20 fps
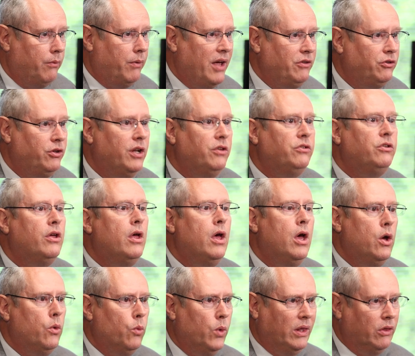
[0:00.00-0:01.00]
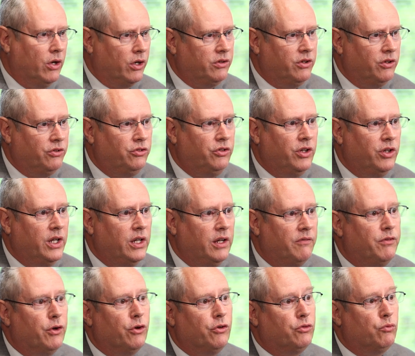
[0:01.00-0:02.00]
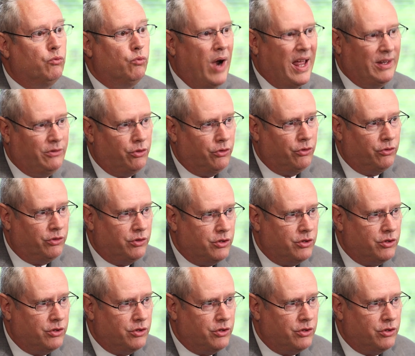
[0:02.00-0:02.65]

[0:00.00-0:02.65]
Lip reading: a residence, we look to see if there's renter's